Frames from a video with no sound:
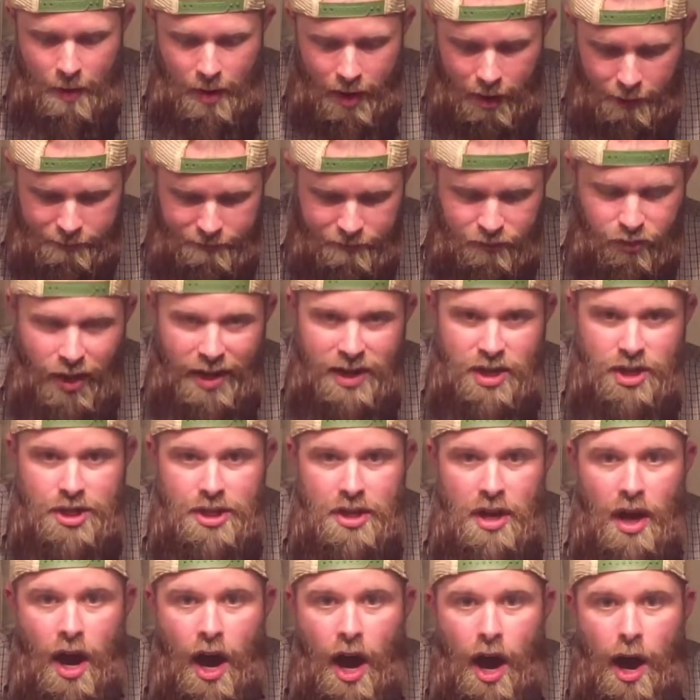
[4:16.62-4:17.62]
bit of
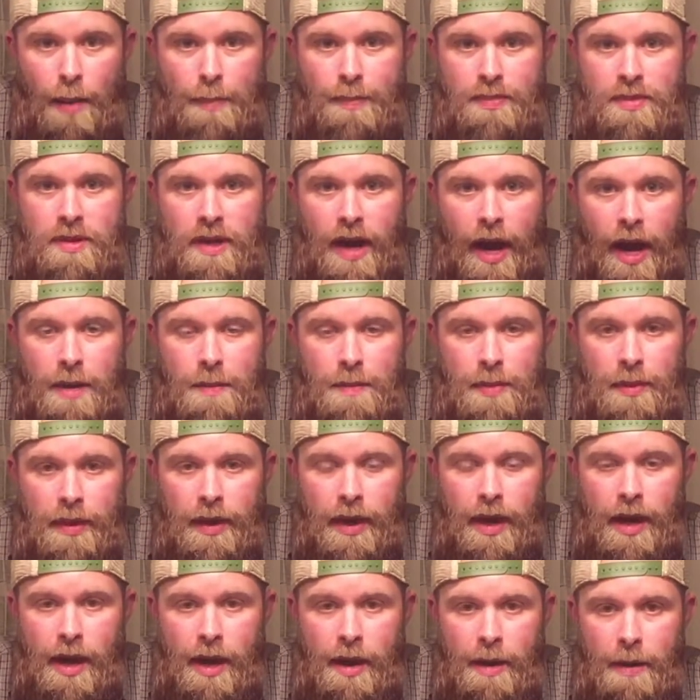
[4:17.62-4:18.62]
fresh hop type
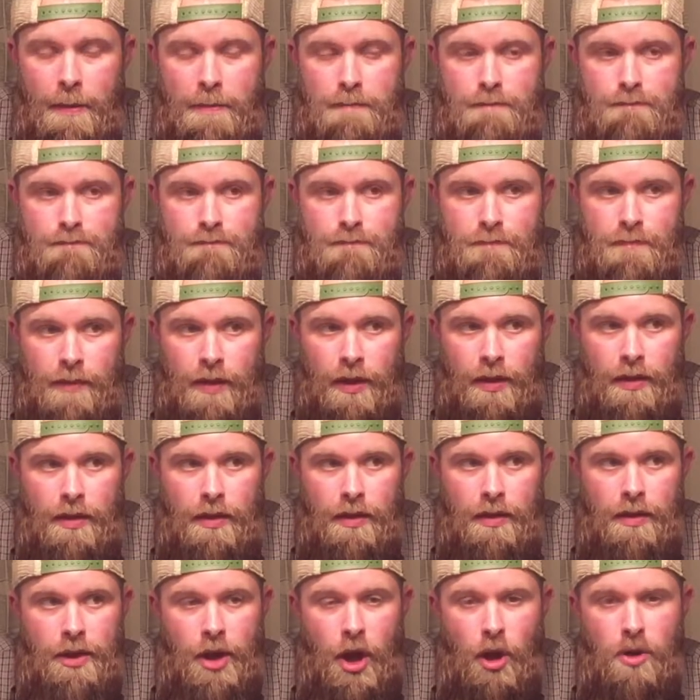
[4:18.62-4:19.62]

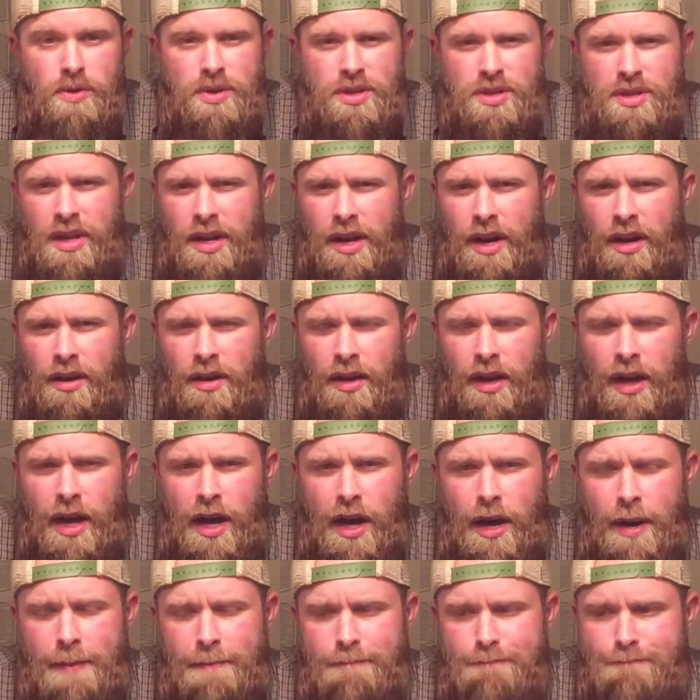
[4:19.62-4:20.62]
notes there.
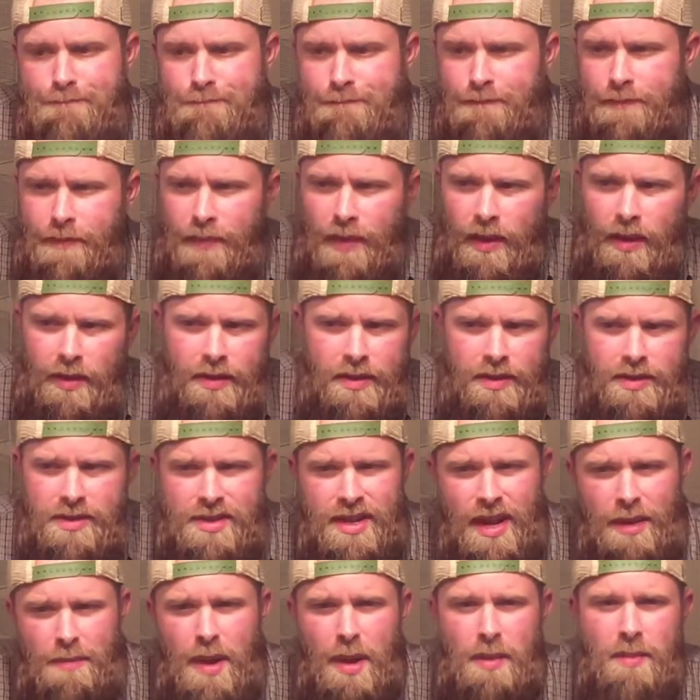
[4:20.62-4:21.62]

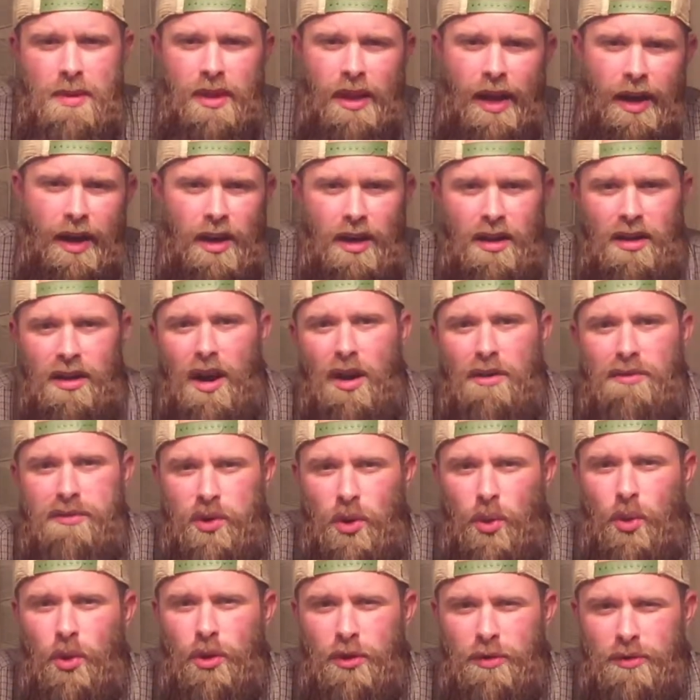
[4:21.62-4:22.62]
Say maybe like a
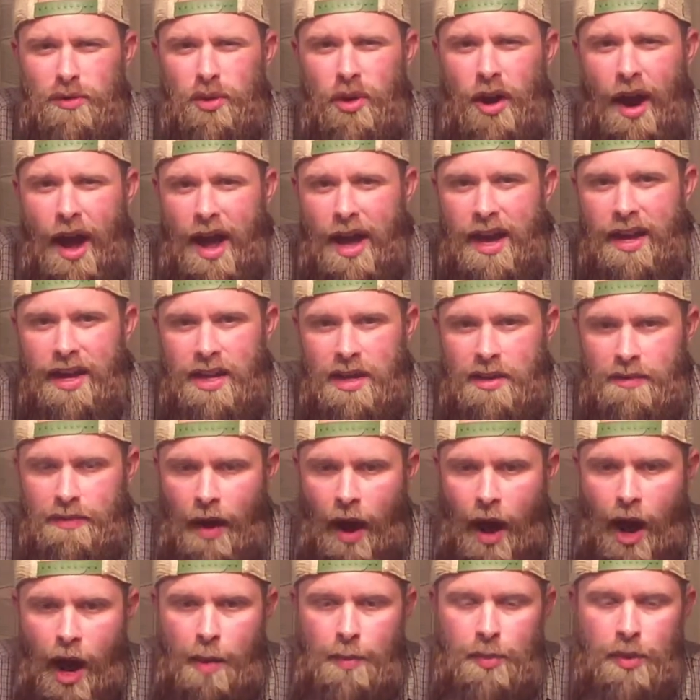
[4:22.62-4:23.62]
floral variety of
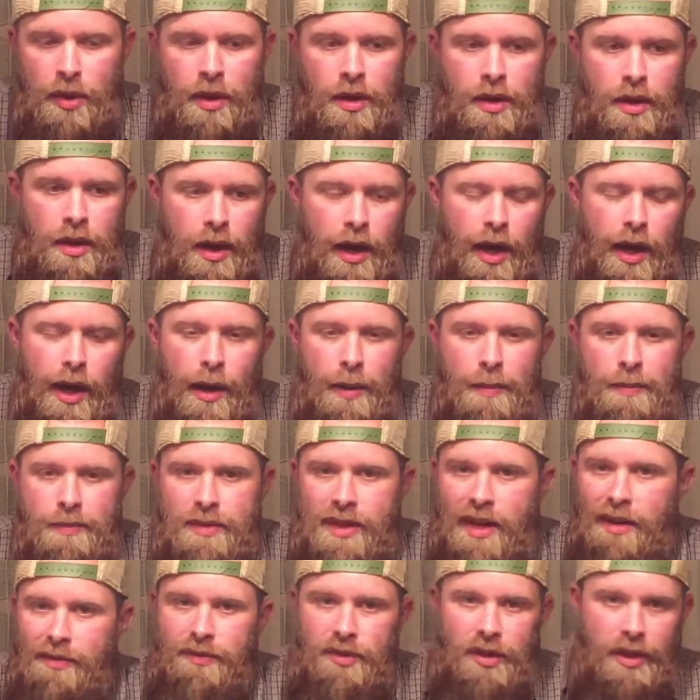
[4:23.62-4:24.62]
hop.
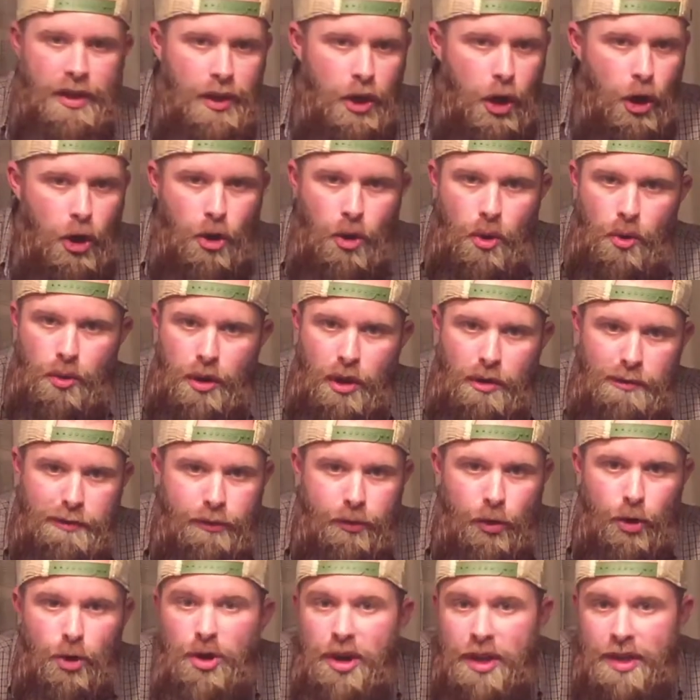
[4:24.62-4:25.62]
Definitely no
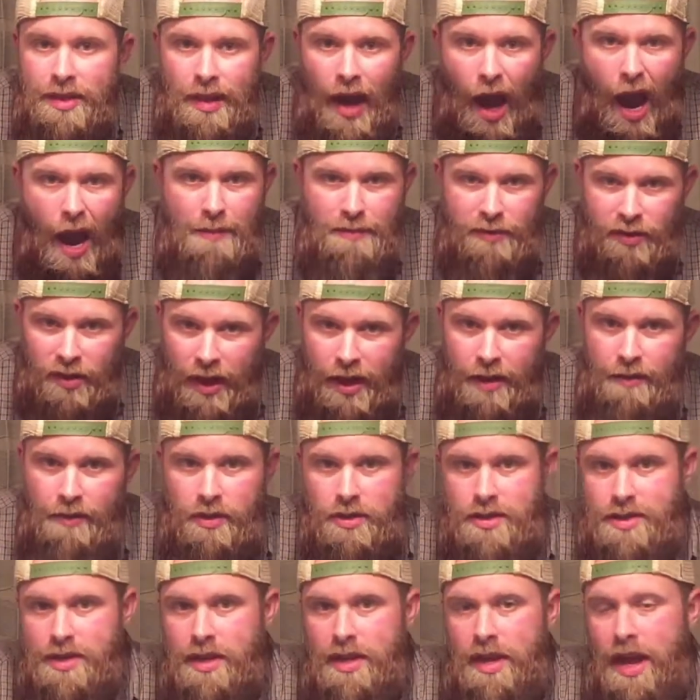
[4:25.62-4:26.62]
fruity type
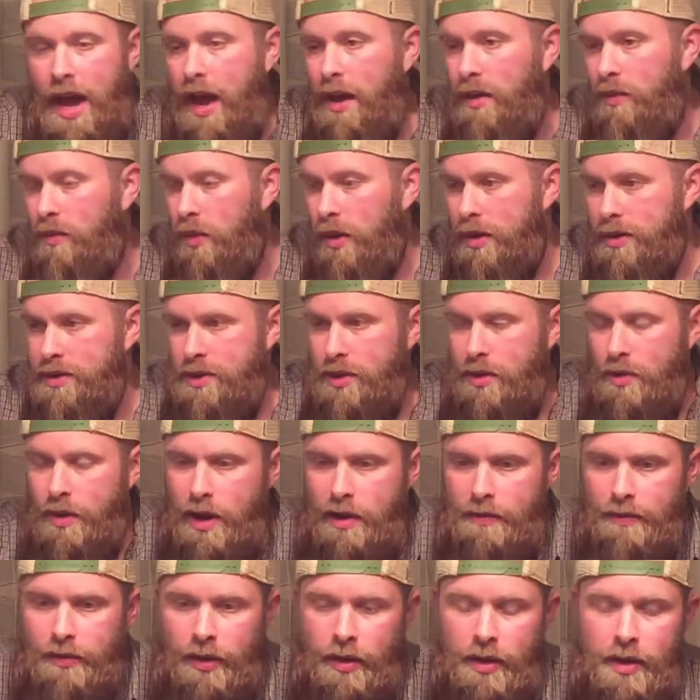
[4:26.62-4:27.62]
flavors in that
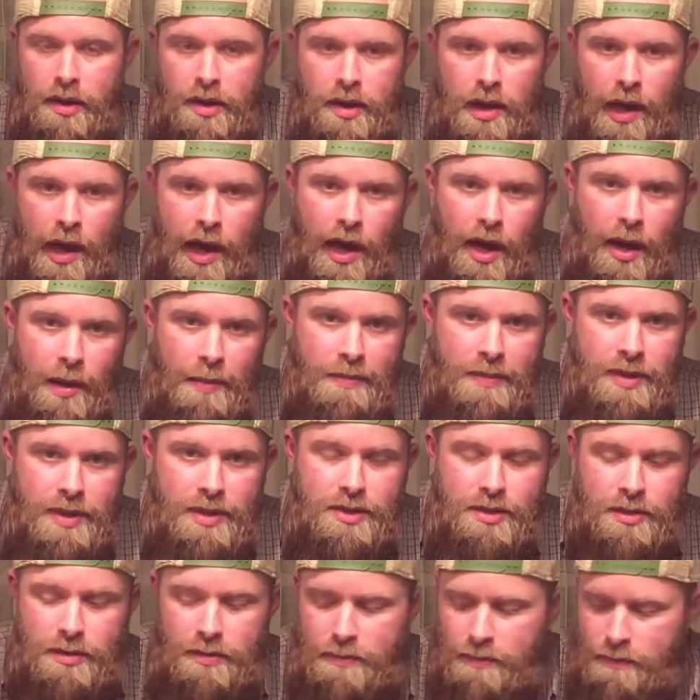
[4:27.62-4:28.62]
whatsoever.
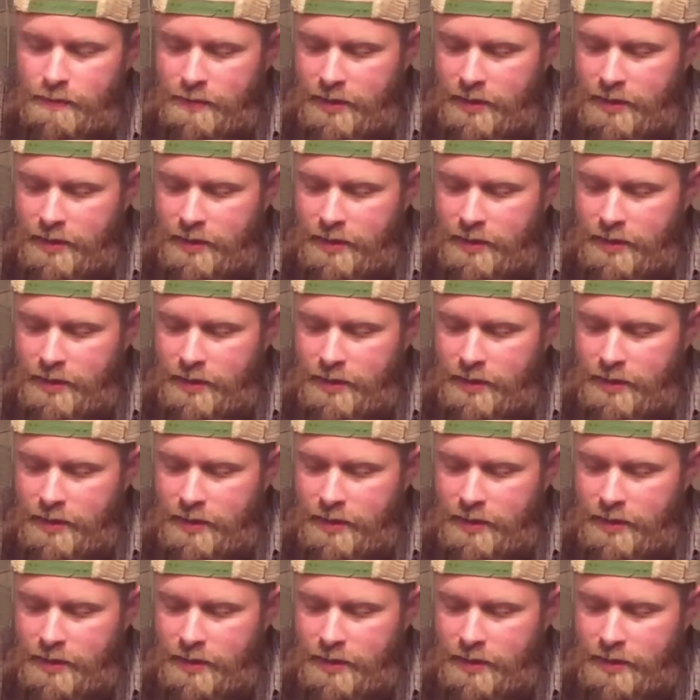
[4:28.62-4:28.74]
These are